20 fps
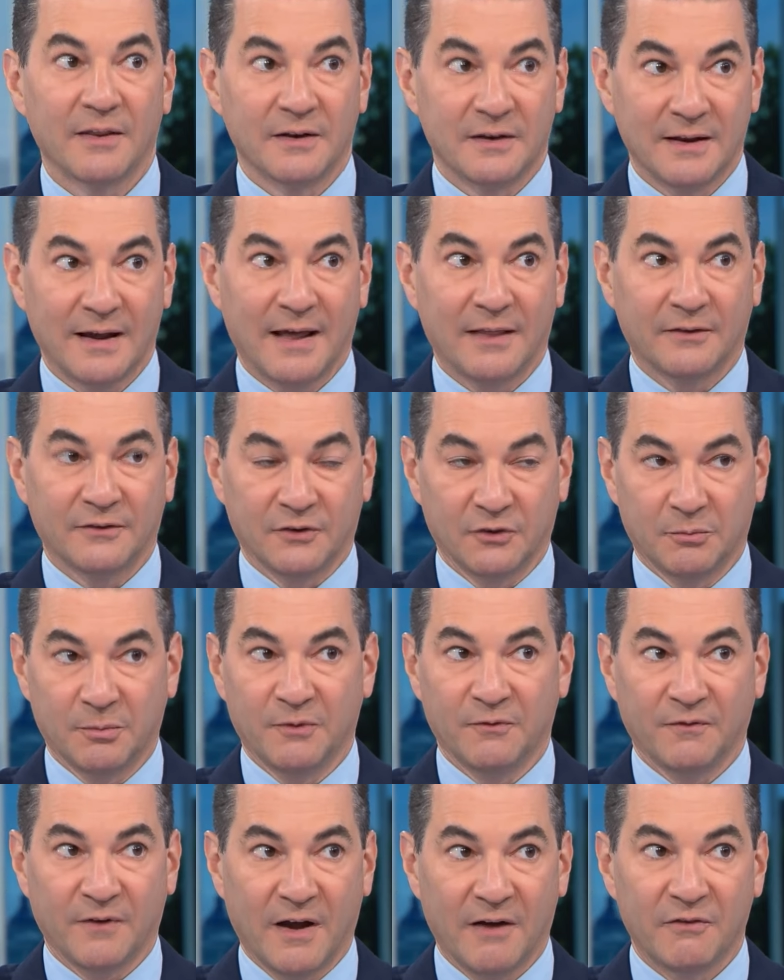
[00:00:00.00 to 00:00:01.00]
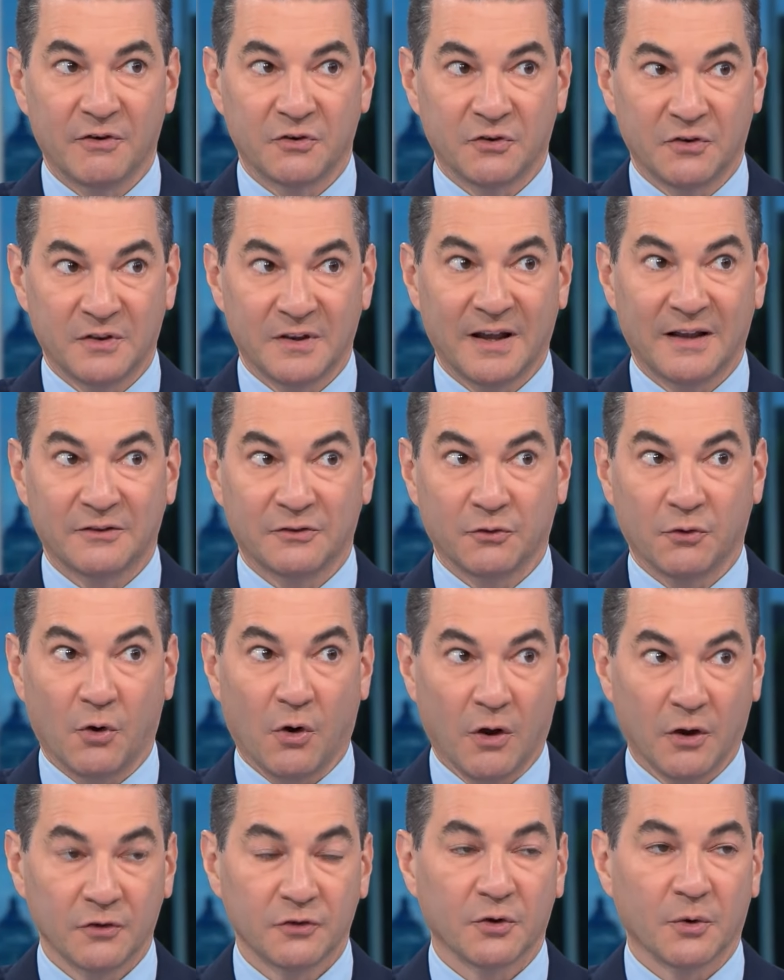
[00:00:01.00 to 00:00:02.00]
of the deaths, there's been 500 deaths, are
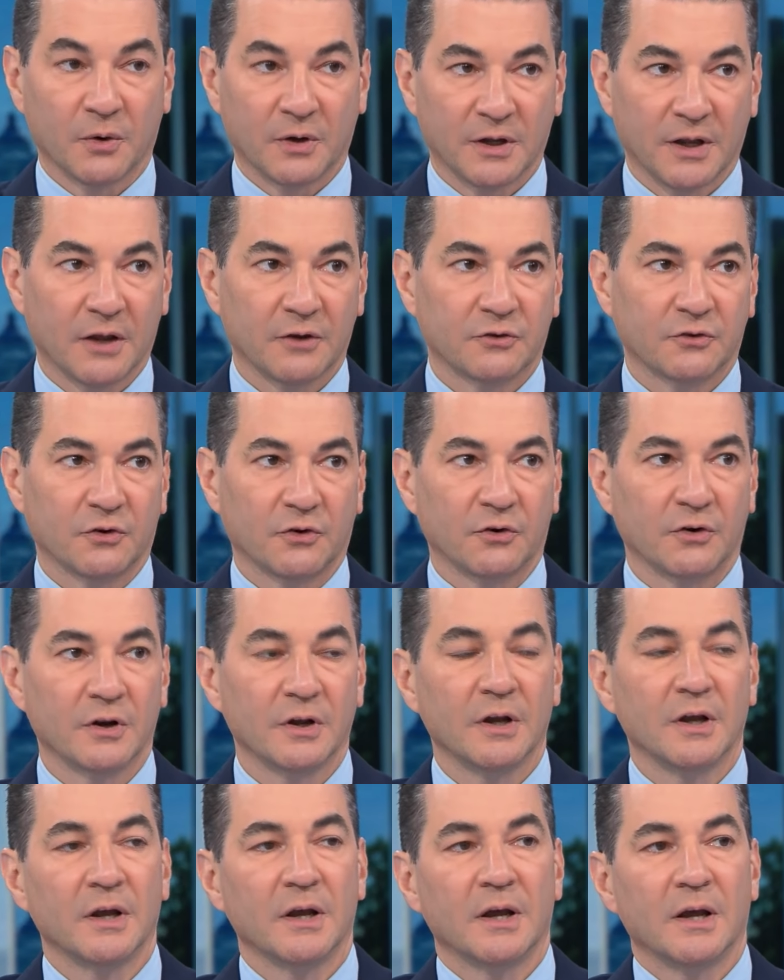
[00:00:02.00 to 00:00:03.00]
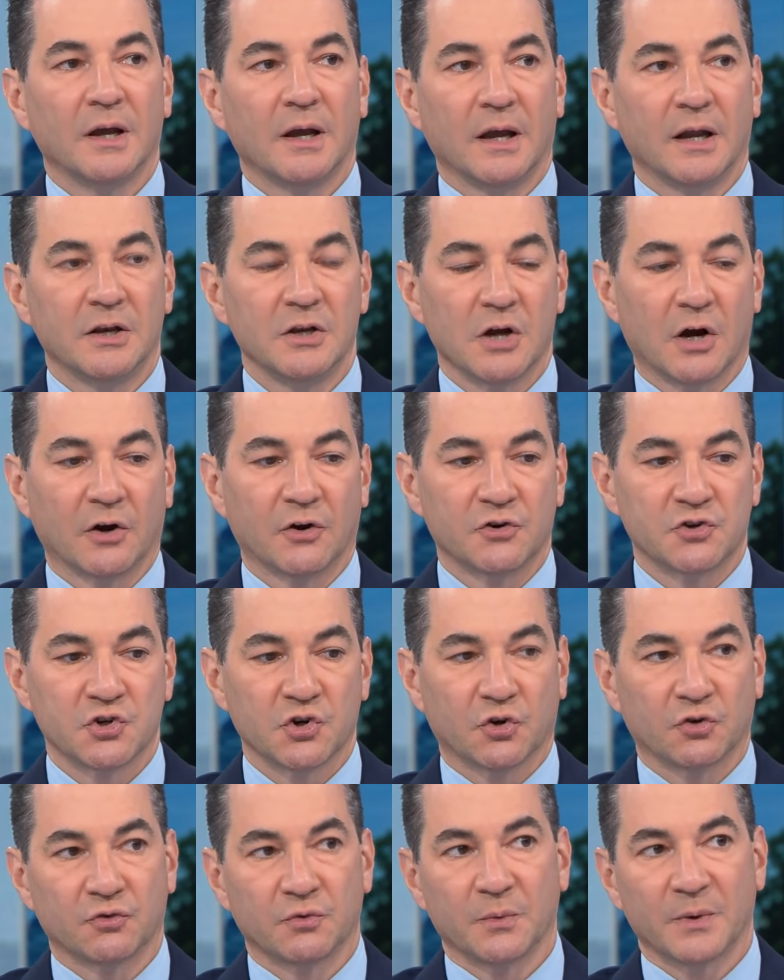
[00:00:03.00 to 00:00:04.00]
also clustered in younger
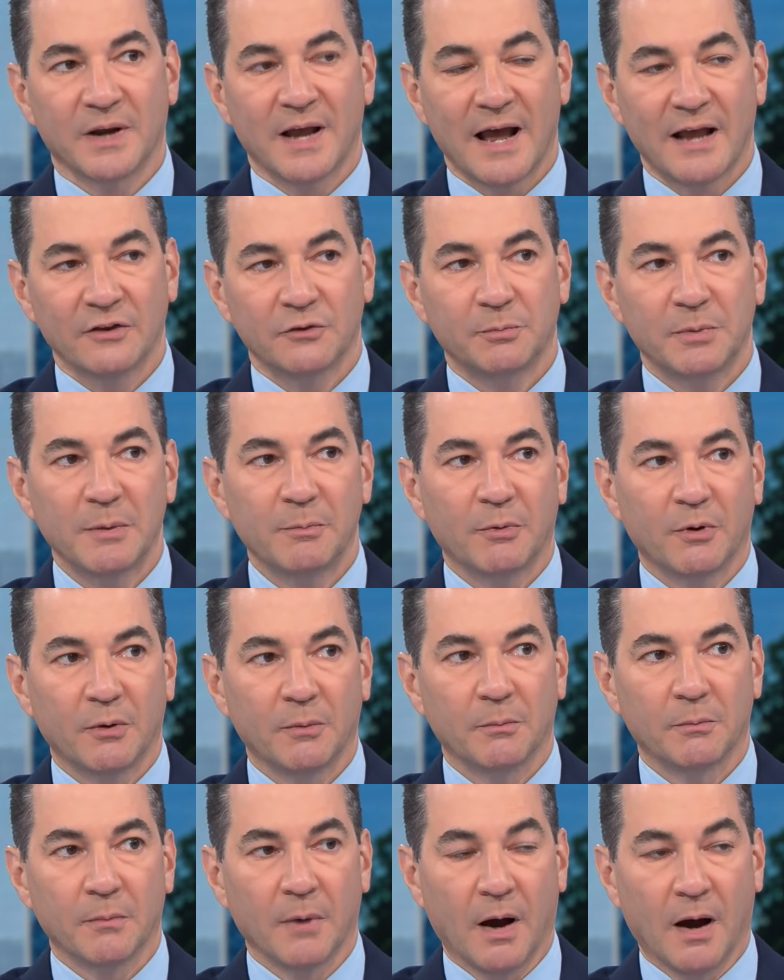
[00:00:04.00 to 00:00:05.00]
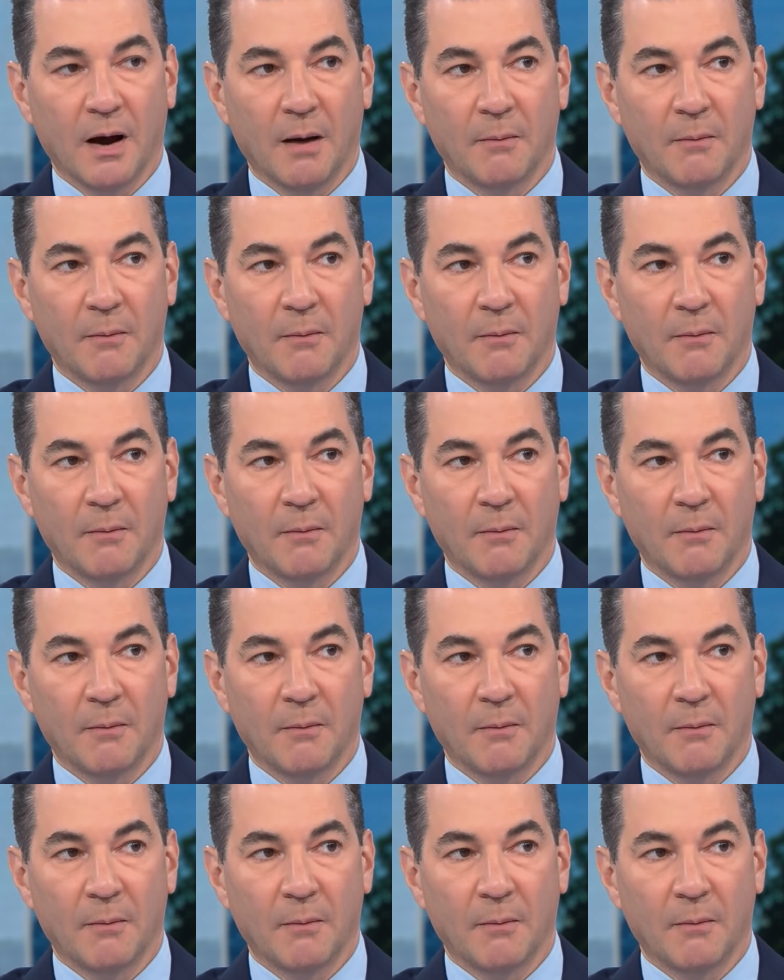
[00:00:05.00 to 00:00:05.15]
children. What has people